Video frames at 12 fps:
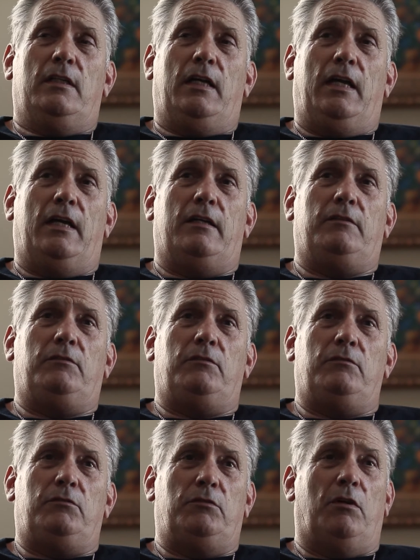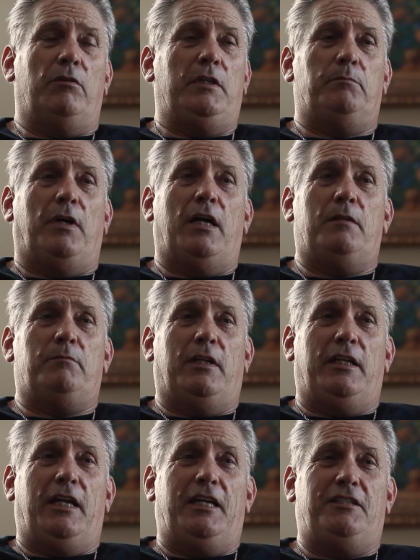and growing pot by
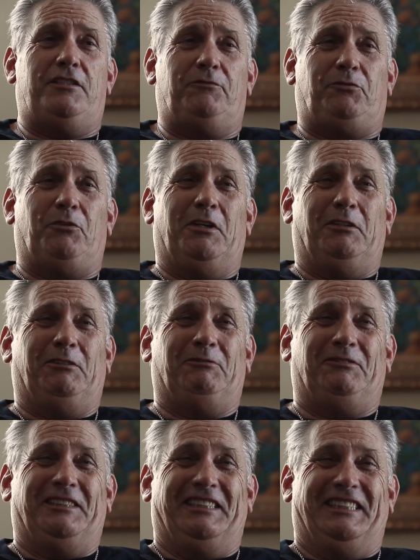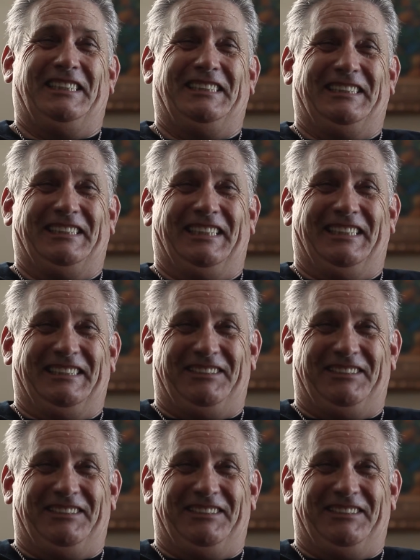the age of 12.